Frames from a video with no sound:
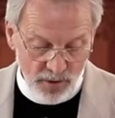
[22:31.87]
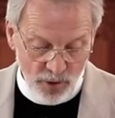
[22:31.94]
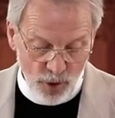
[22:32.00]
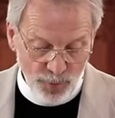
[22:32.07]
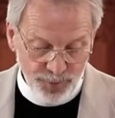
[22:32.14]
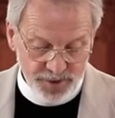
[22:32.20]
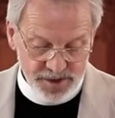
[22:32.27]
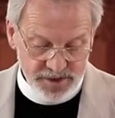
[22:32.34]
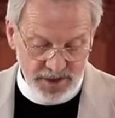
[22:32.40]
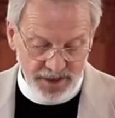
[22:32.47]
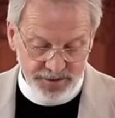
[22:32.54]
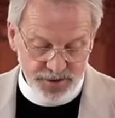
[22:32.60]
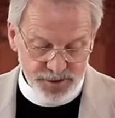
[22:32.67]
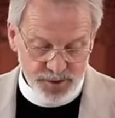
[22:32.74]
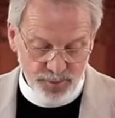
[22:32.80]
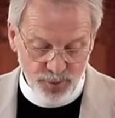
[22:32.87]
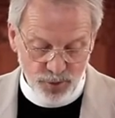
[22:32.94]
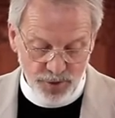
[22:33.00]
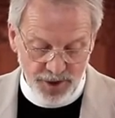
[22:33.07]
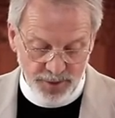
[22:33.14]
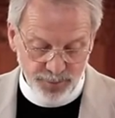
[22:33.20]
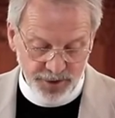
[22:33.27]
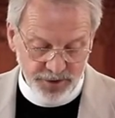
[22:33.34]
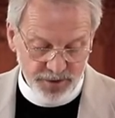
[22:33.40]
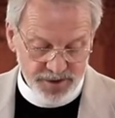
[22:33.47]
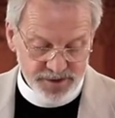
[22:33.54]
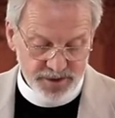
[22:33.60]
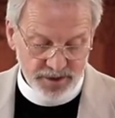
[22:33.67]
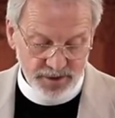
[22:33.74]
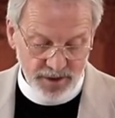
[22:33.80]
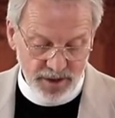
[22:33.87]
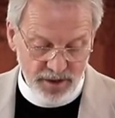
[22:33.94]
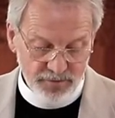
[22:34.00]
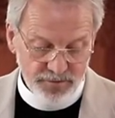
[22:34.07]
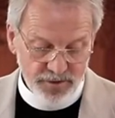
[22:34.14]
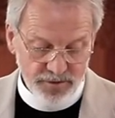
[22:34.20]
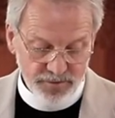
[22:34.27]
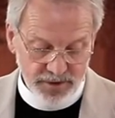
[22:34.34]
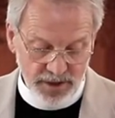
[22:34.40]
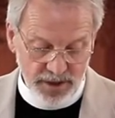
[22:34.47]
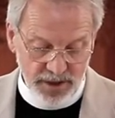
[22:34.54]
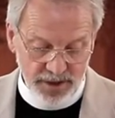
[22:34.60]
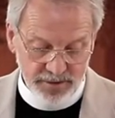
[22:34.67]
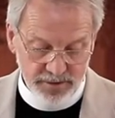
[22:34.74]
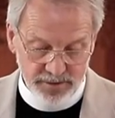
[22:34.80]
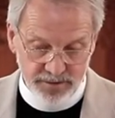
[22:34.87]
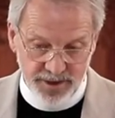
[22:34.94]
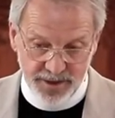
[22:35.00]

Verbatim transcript: hope does not disappoint because the love of God,